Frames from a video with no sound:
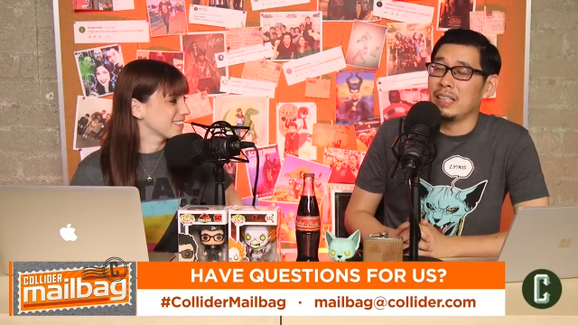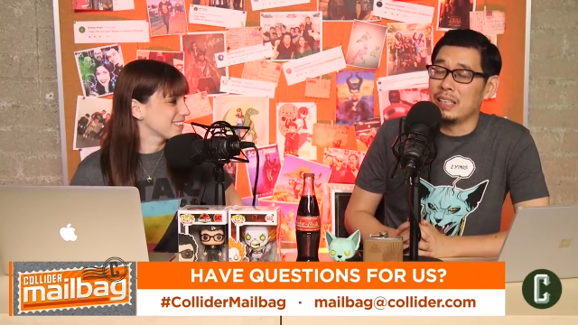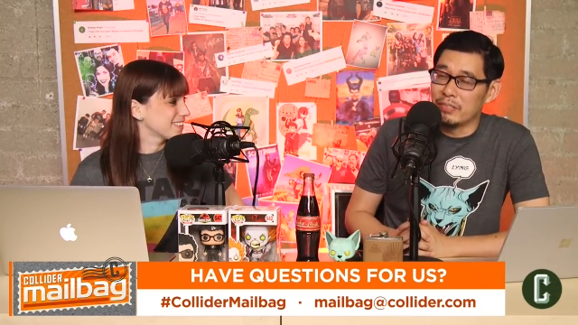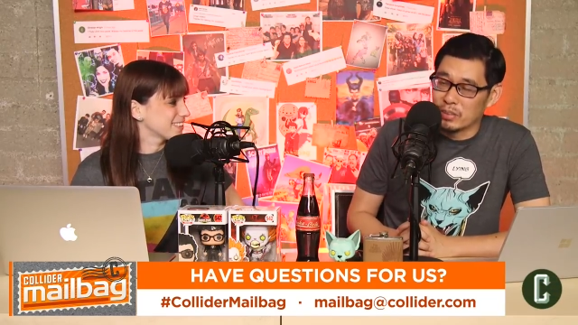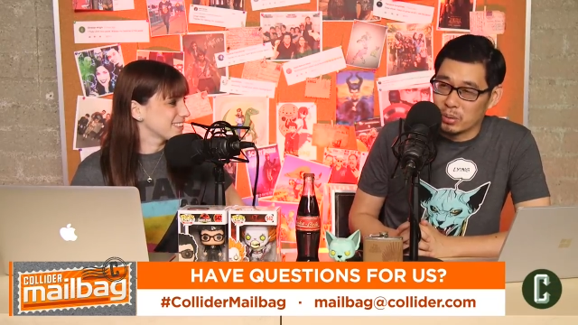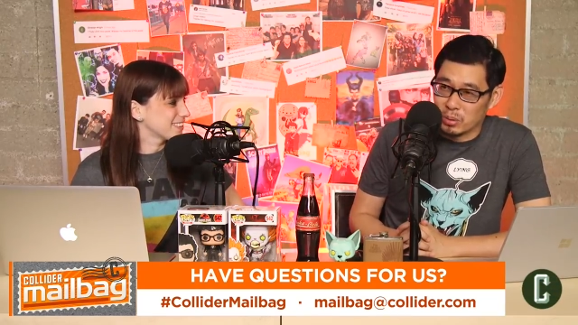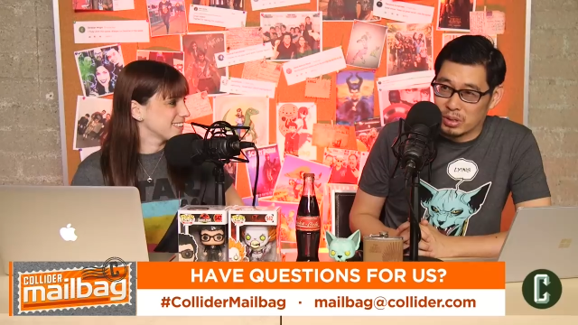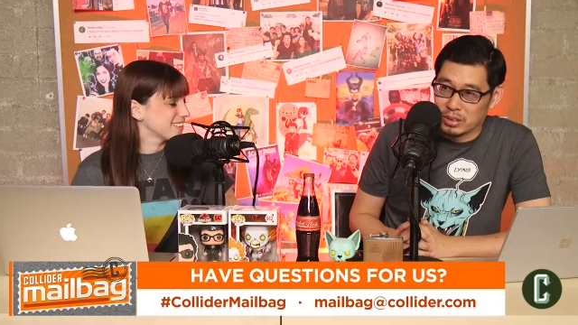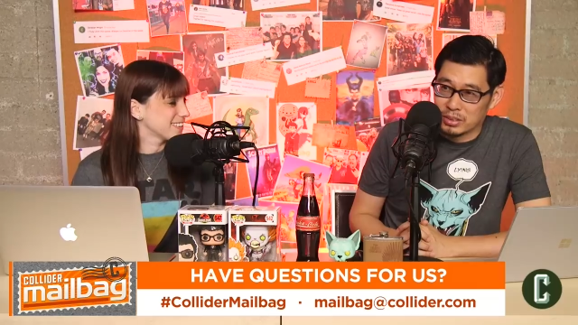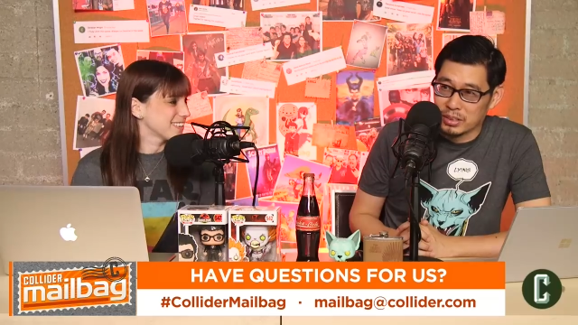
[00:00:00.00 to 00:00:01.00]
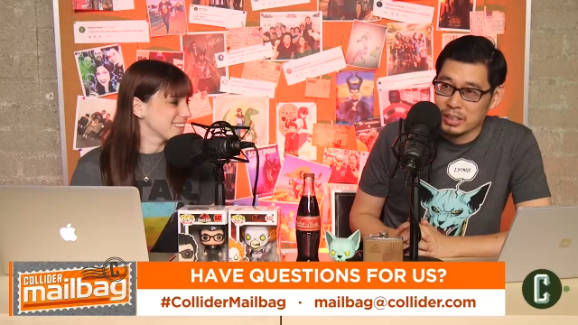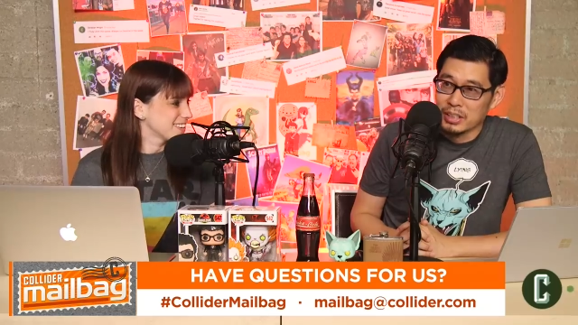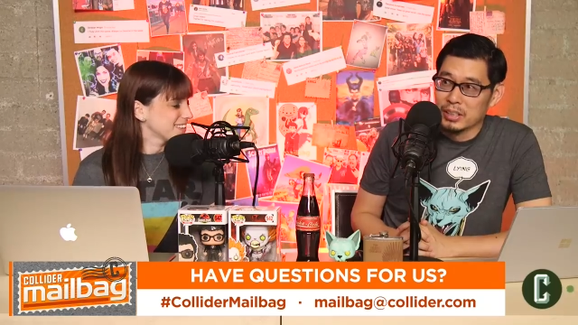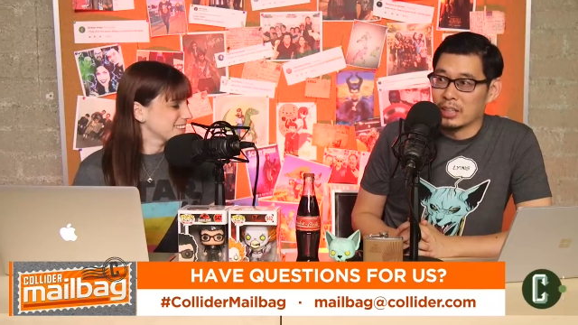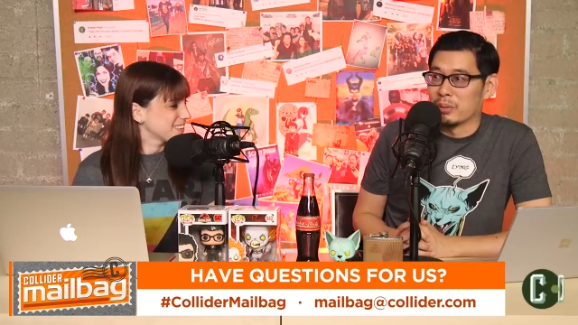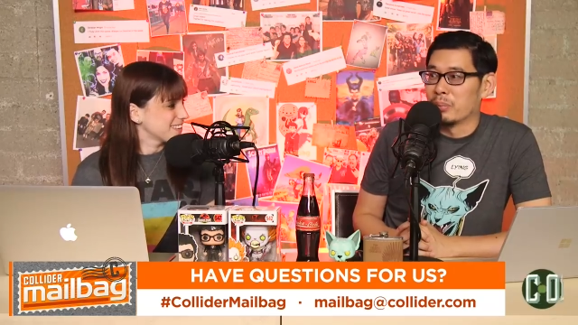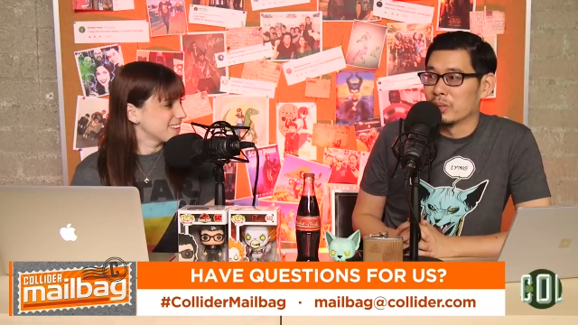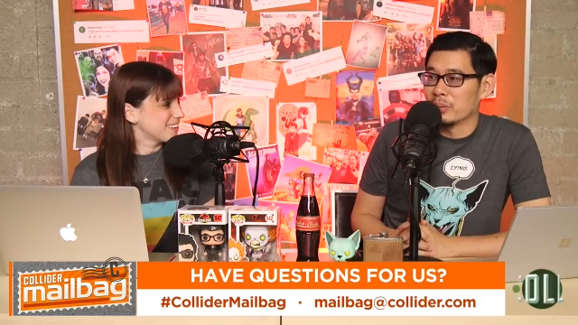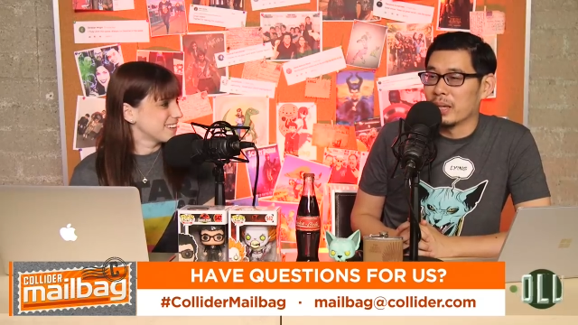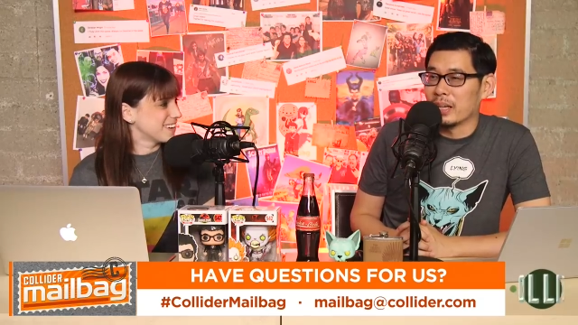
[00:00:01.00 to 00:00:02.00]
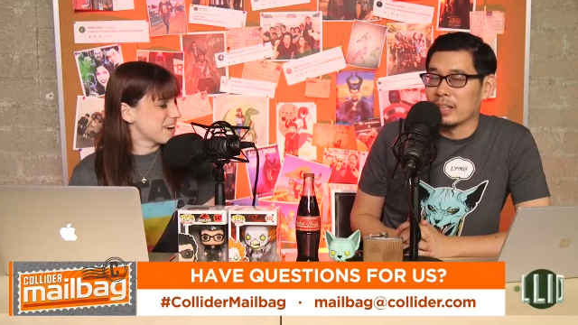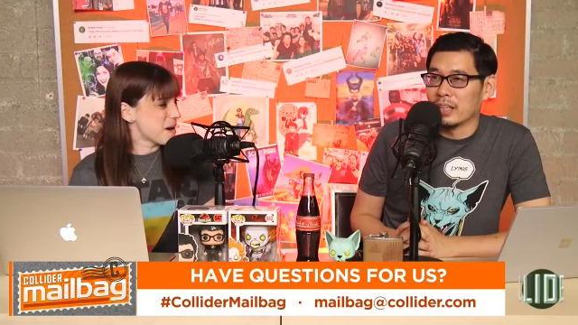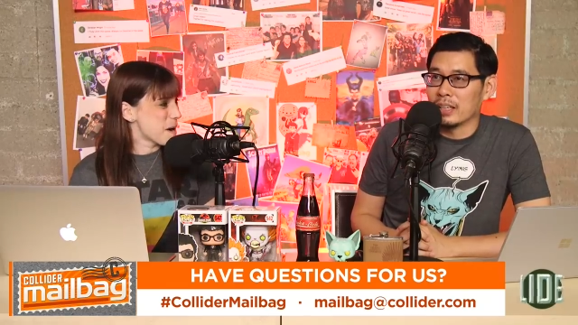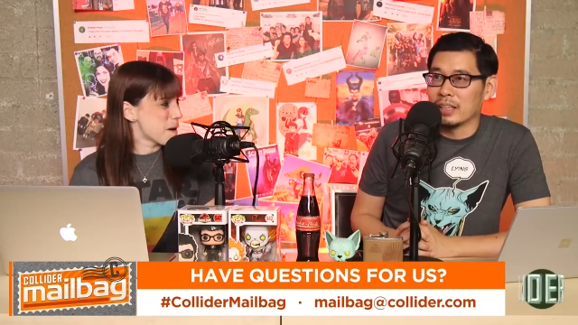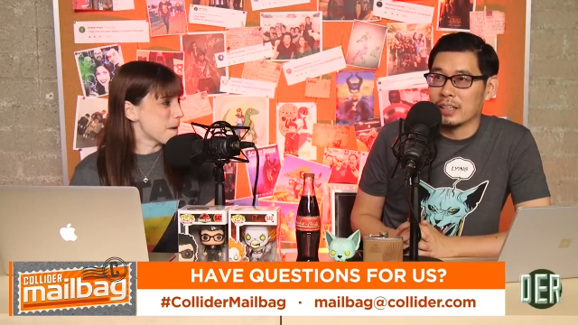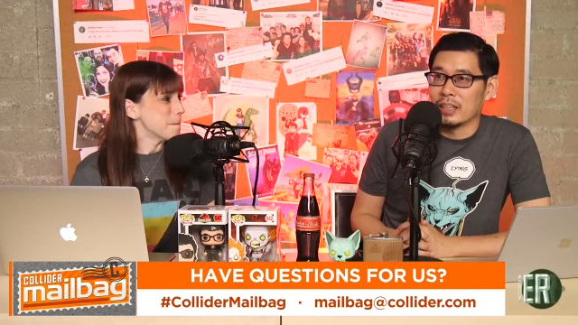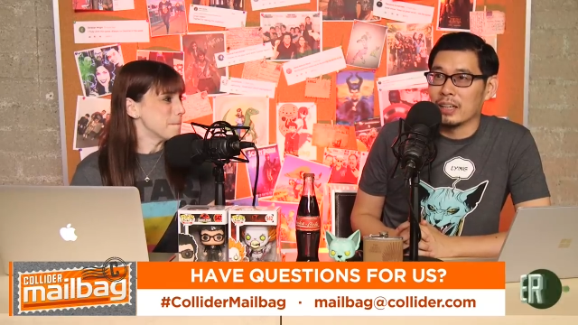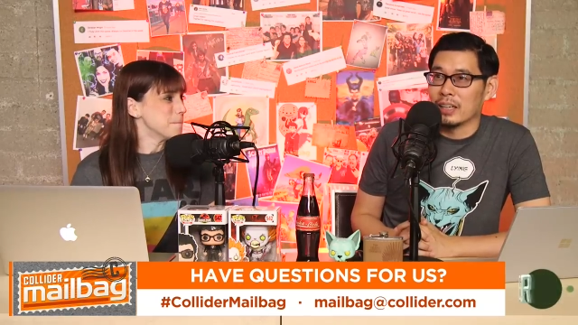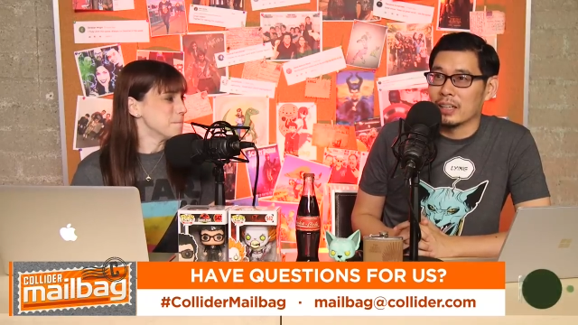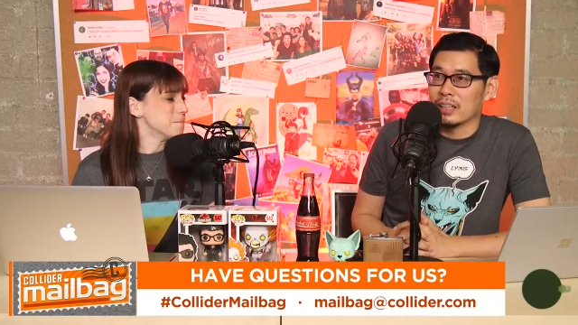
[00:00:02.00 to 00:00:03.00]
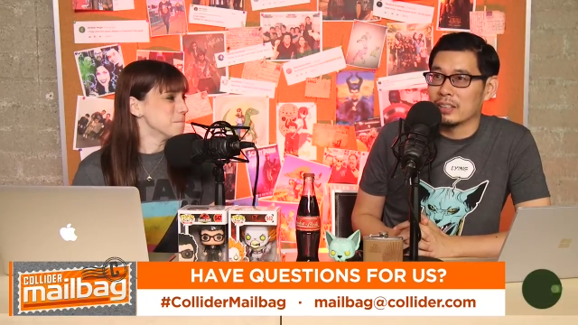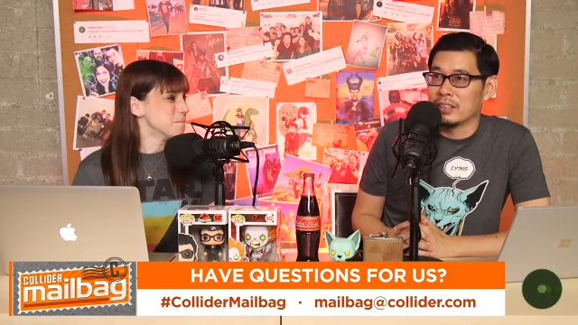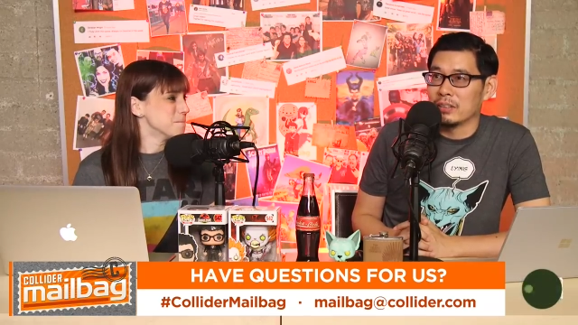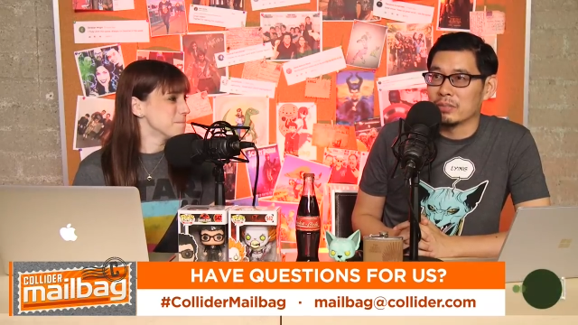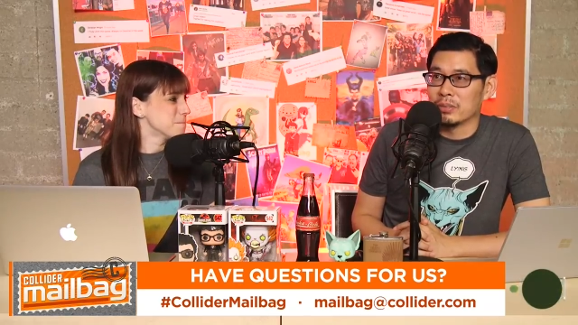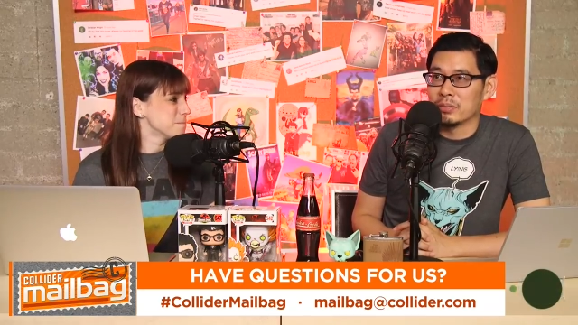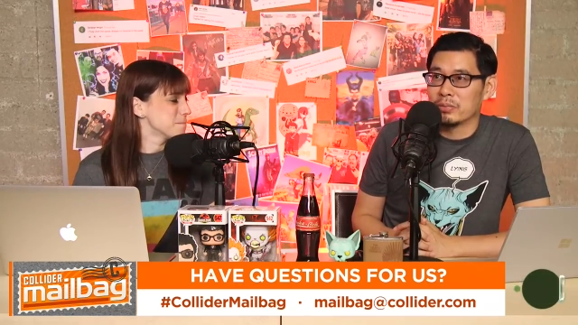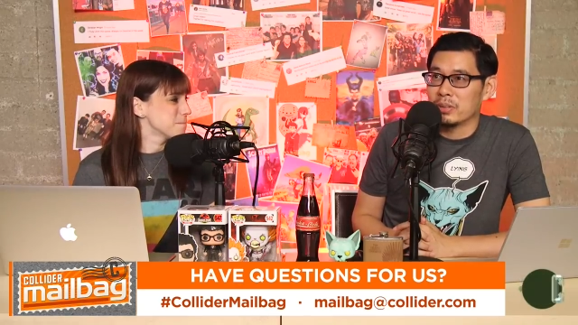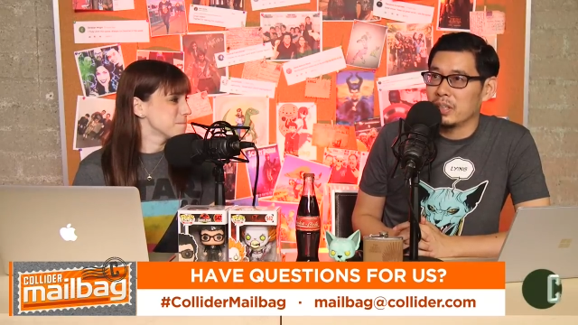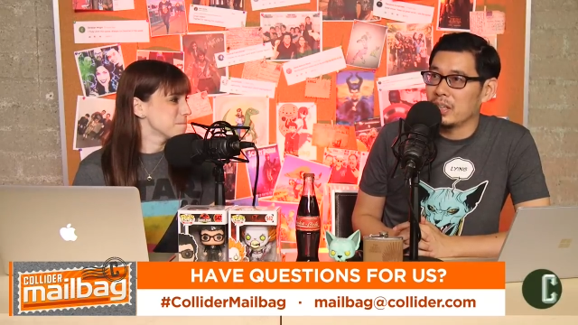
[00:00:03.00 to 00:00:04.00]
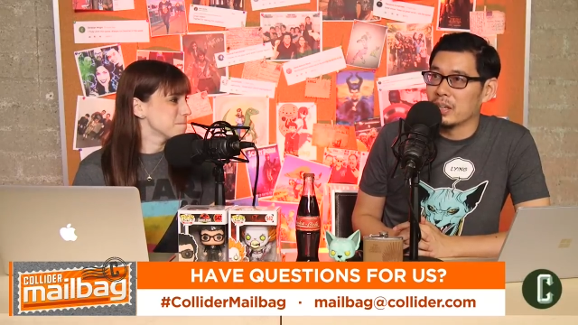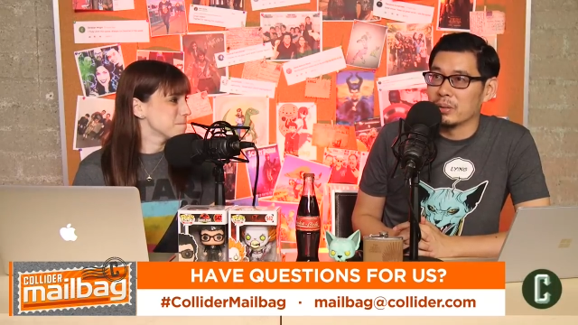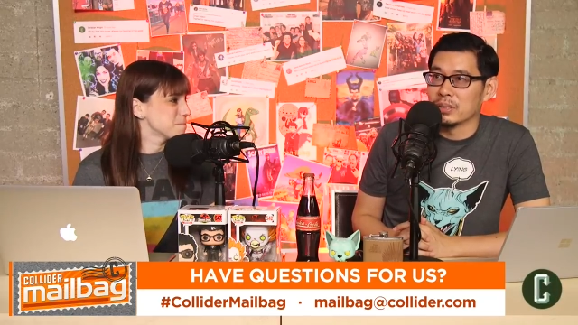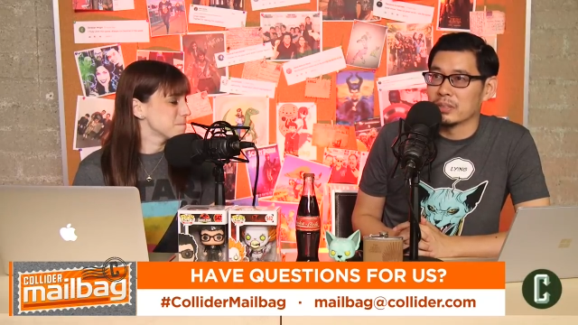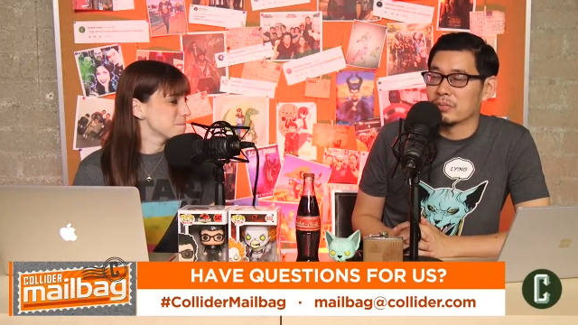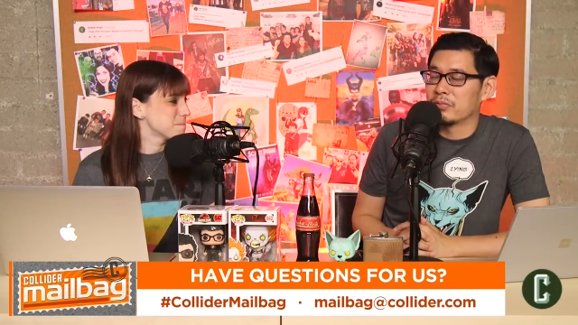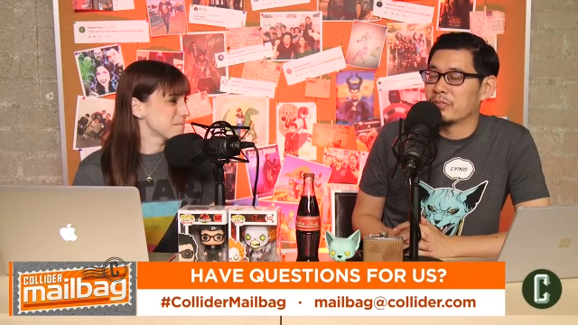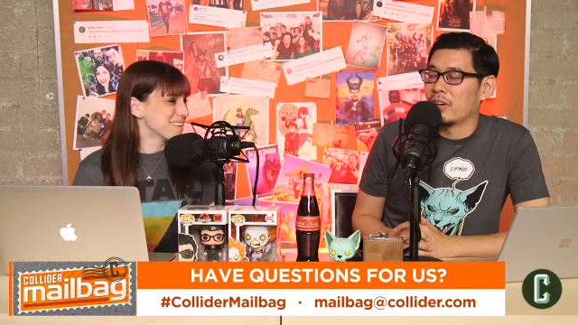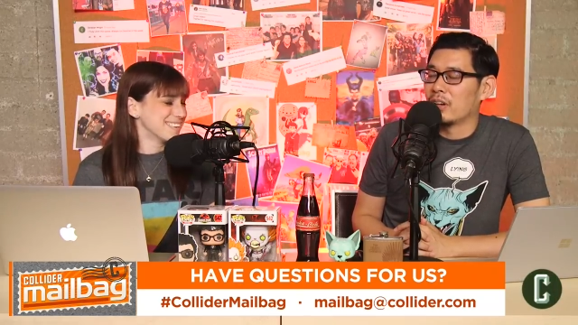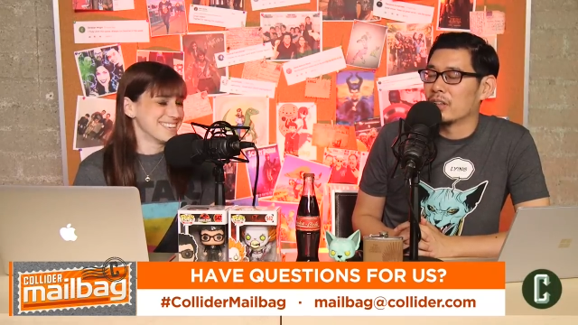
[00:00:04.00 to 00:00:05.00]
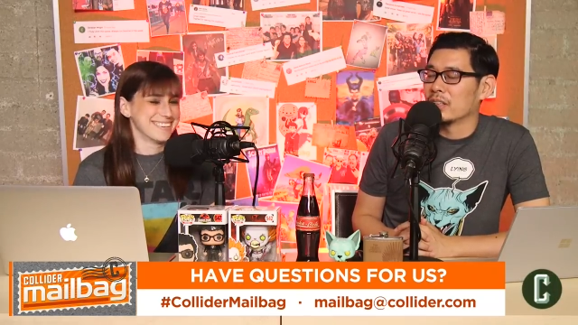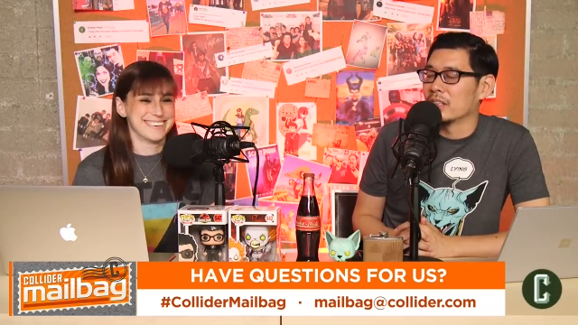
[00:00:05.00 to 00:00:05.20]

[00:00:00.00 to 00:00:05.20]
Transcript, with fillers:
Speaker 1: even worse. Like, put I, I, I got I got to see it for free, and I was just falling